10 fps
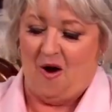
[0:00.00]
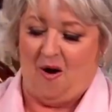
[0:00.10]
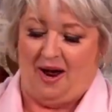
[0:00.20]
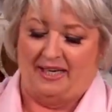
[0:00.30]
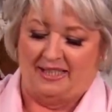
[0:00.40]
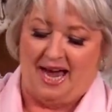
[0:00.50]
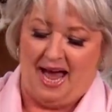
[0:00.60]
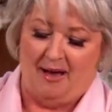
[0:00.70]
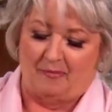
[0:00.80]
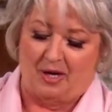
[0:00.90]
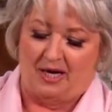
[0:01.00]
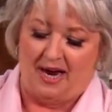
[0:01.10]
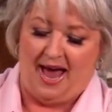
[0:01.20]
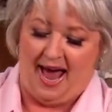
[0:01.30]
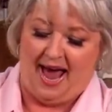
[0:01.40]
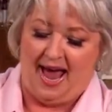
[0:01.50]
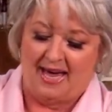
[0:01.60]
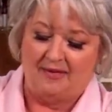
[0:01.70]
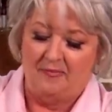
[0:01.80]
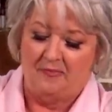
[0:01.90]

All right, now I'm gonna add